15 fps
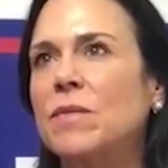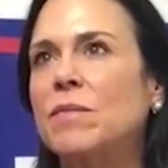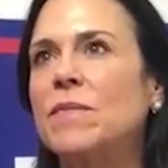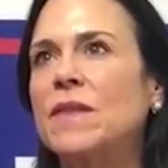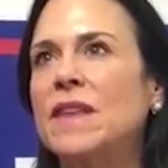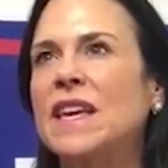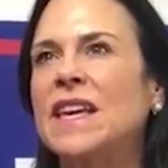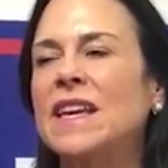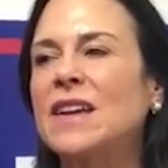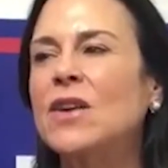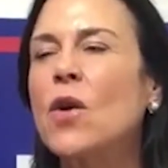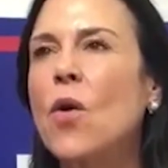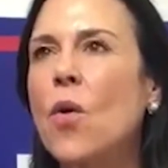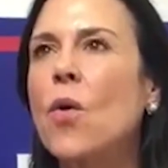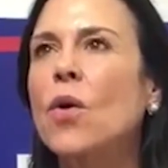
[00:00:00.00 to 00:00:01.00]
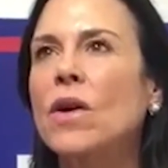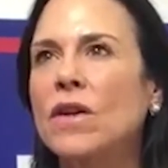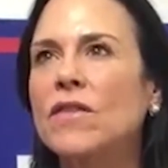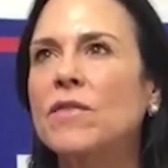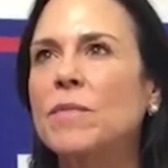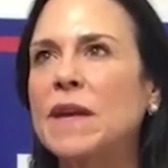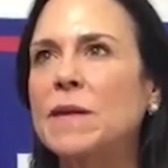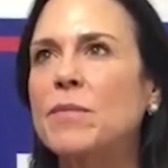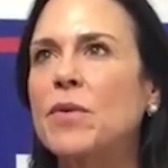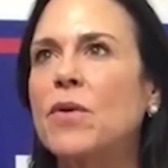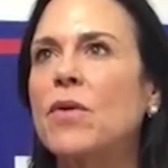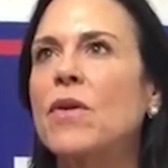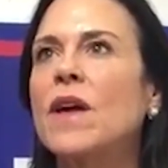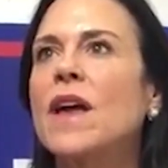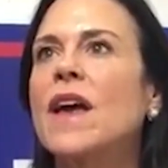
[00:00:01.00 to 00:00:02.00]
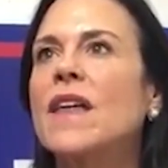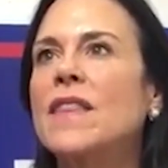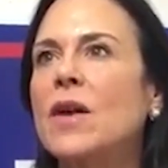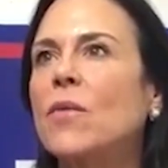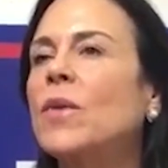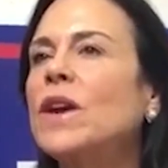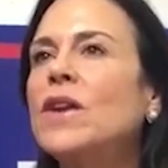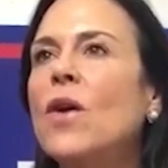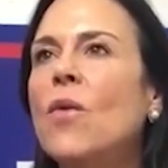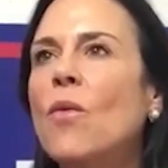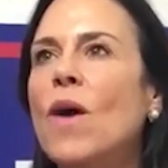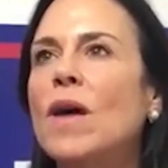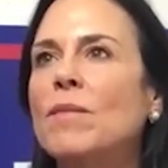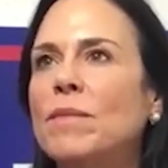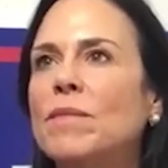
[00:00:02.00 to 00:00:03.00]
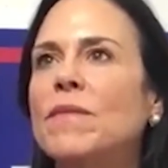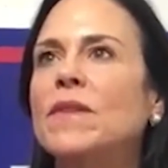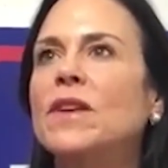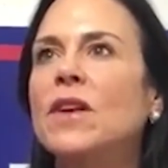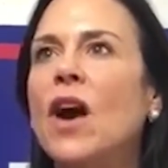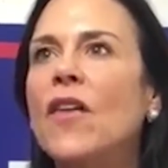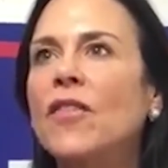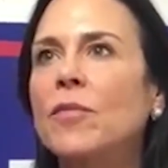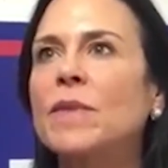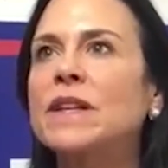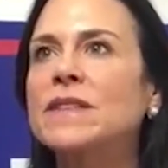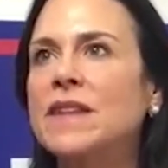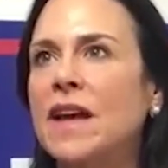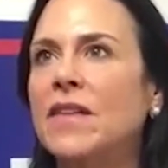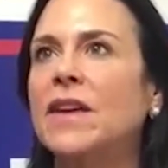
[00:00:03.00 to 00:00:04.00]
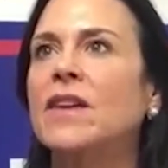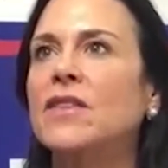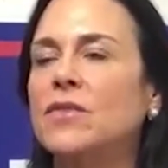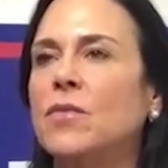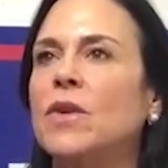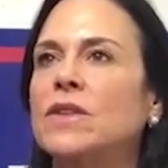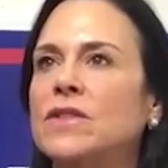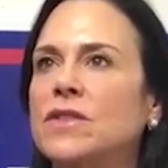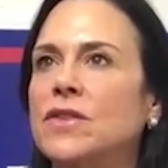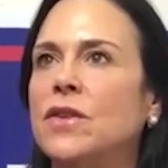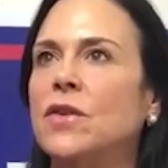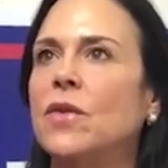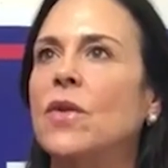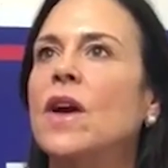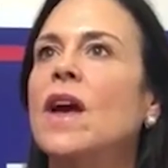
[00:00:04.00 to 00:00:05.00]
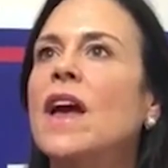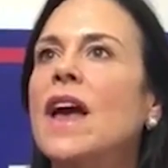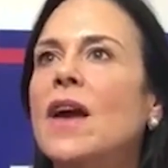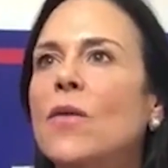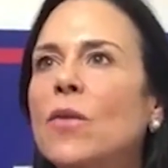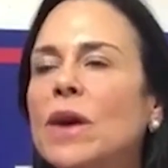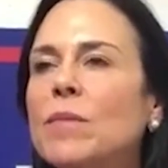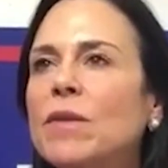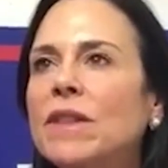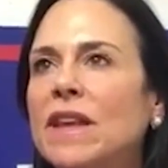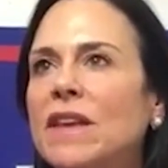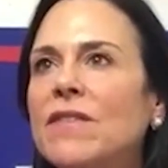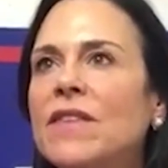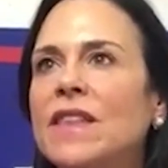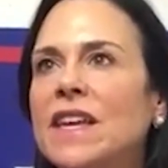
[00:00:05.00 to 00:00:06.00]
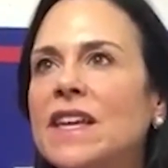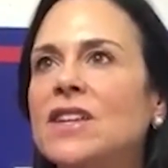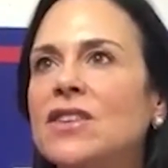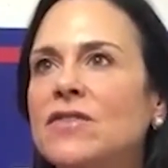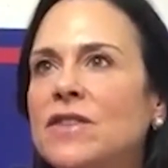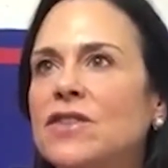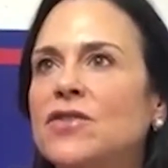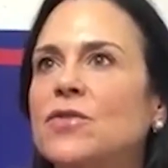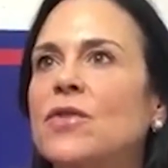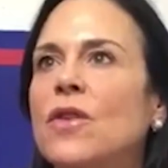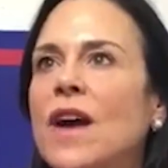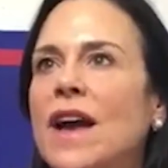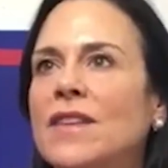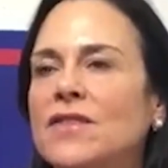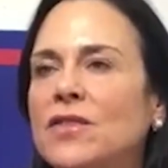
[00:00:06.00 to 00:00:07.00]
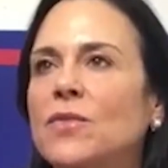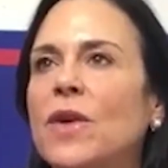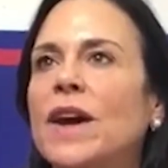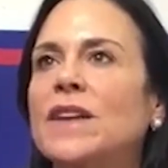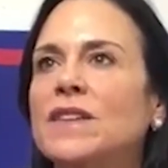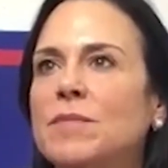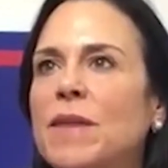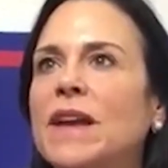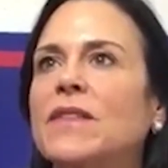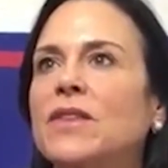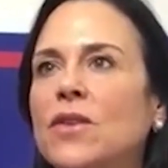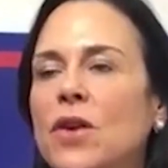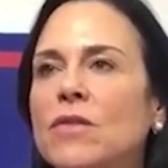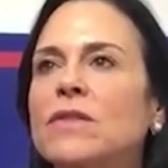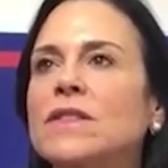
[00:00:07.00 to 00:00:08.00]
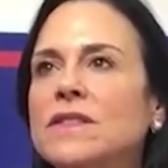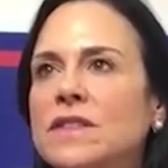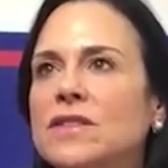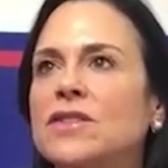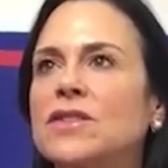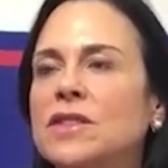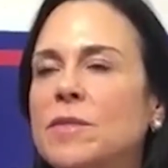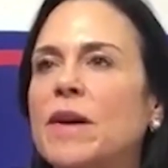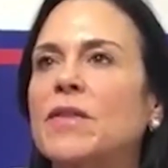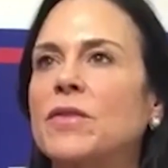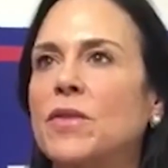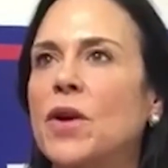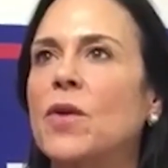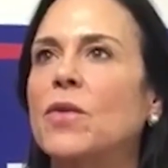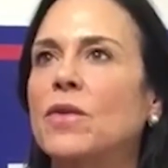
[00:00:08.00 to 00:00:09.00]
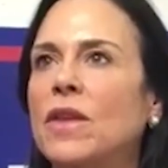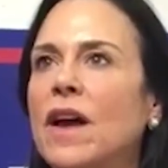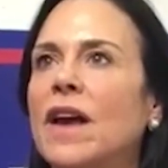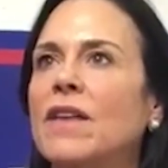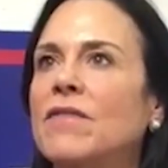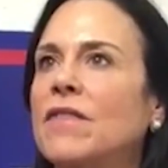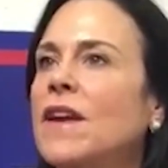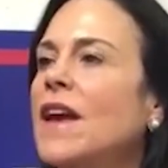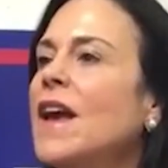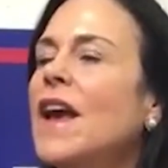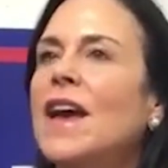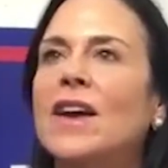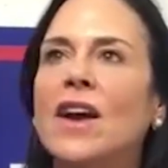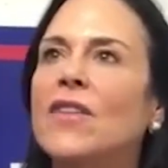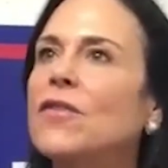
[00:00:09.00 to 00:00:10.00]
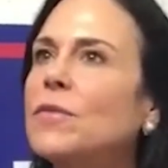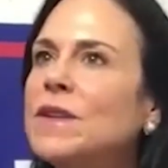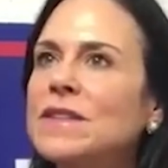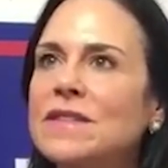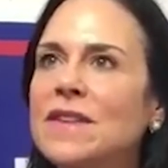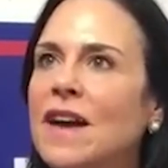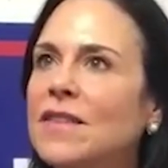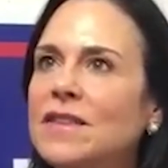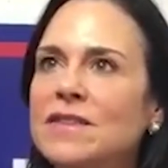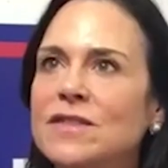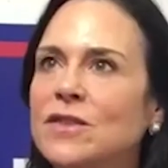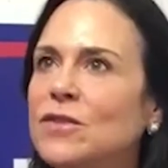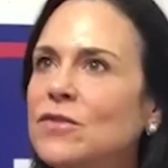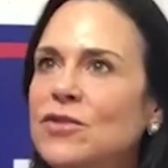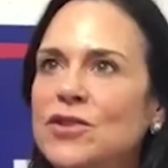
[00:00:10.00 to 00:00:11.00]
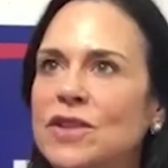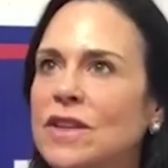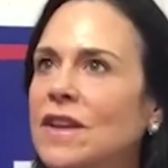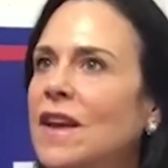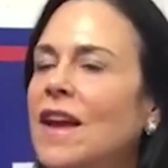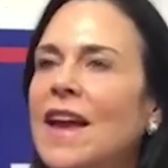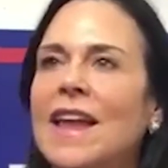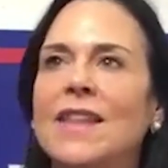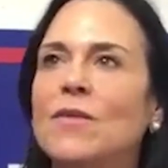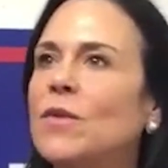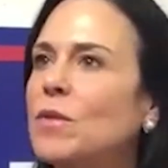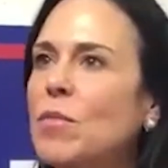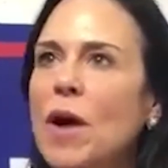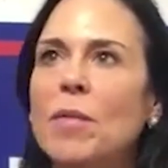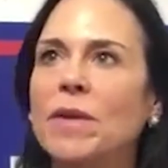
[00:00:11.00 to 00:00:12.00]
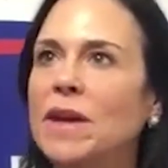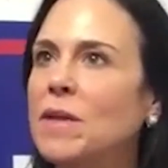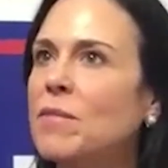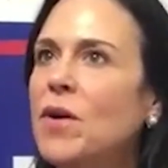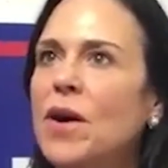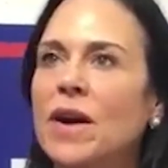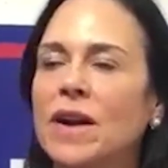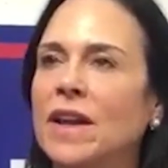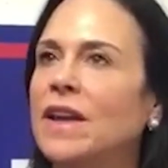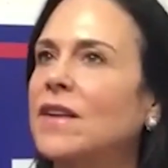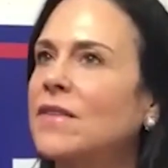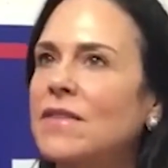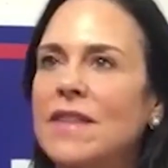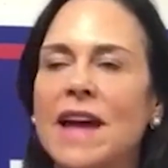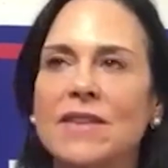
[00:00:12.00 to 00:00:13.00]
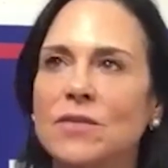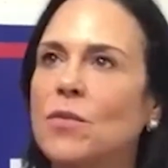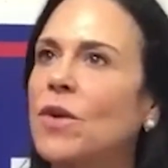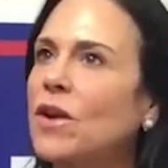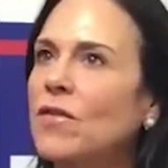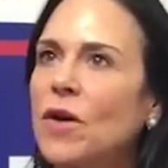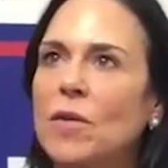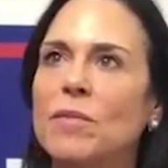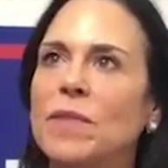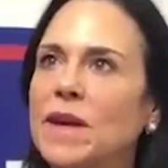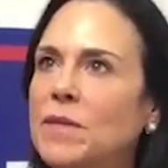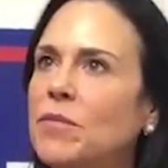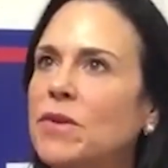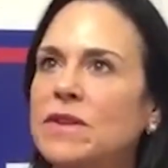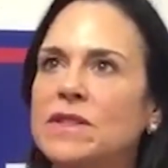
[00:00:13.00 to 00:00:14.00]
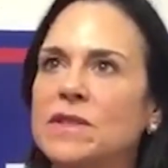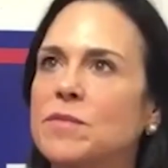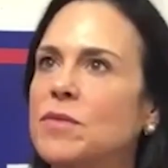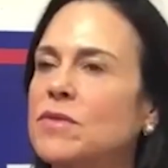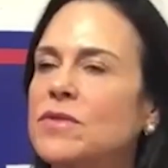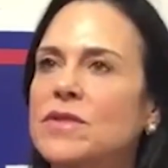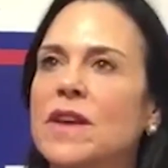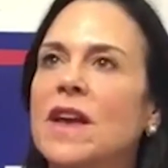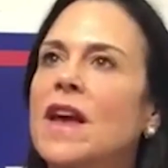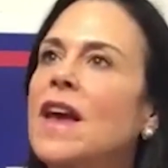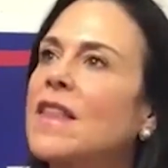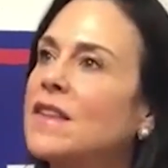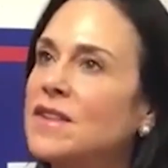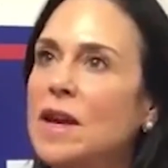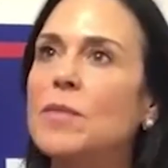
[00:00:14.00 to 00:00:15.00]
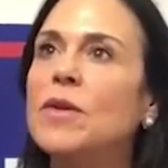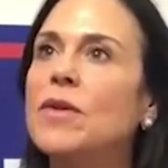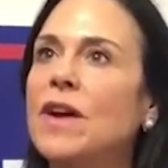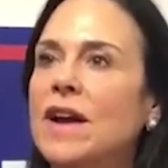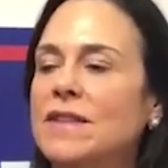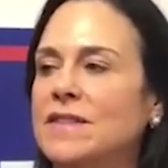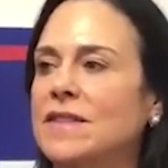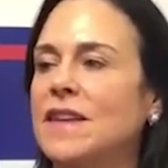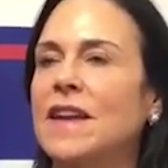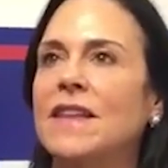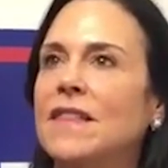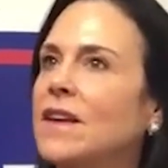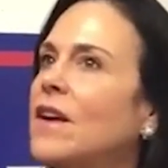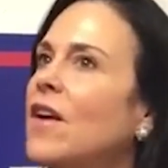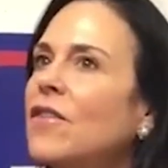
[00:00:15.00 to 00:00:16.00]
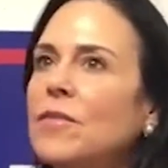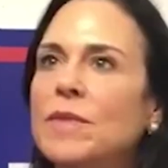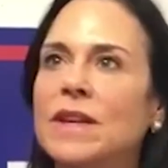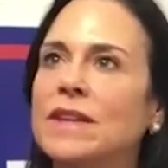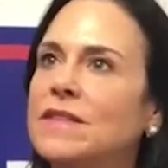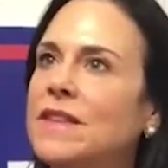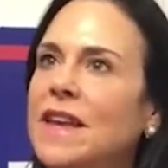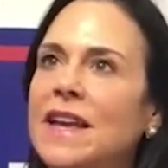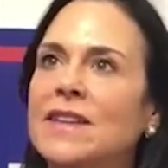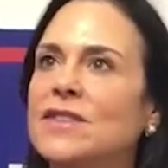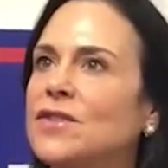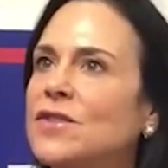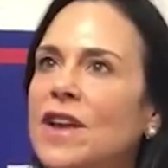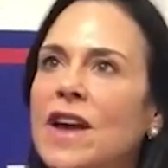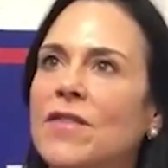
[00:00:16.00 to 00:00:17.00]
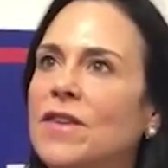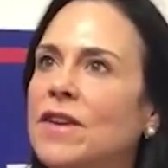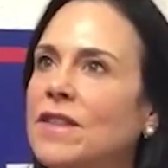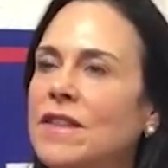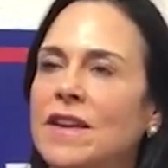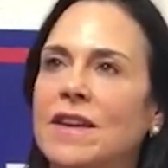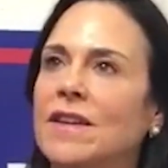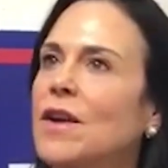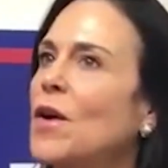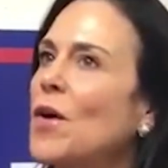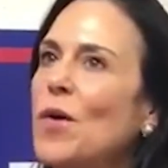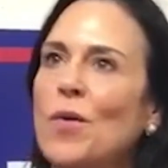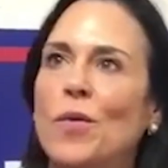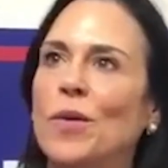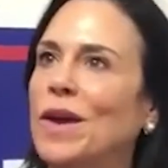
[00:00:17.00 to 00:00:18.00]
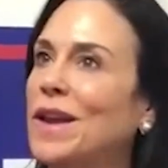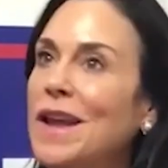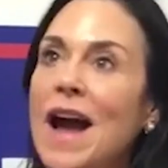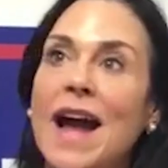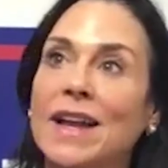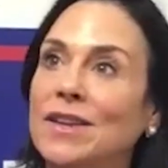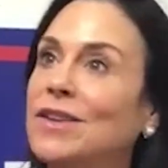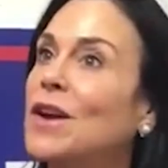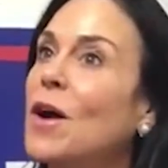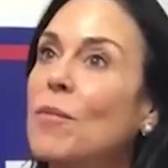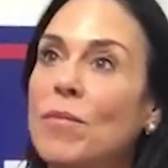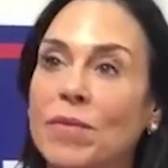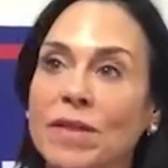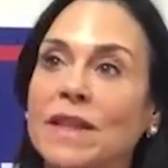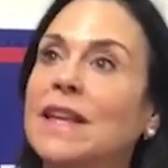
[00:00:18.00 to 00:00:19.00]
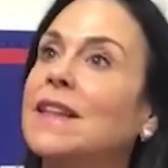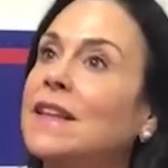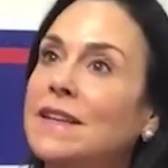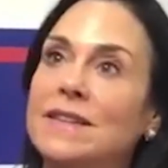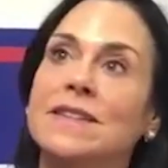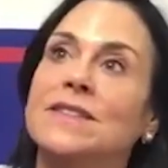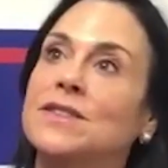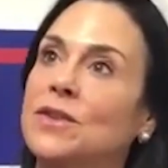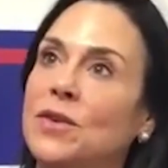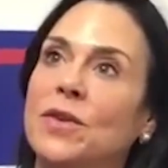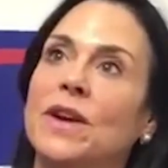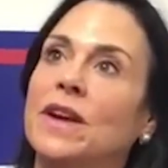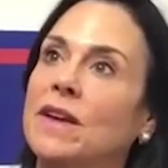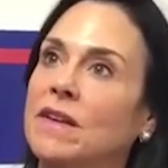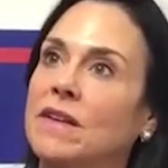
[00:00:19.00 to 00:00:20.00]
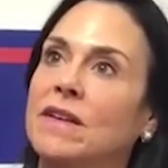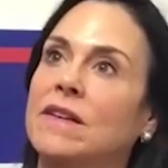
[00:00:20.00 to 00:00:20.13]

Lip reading: with the core of people that we don't want government telling us what to do. We believe in the individual has the right to make their own decisions about their own life. Government's not the solution, and the Republican Party, that's one of our big principles. The Democrats think that government is the answer to everything. I completely disagree.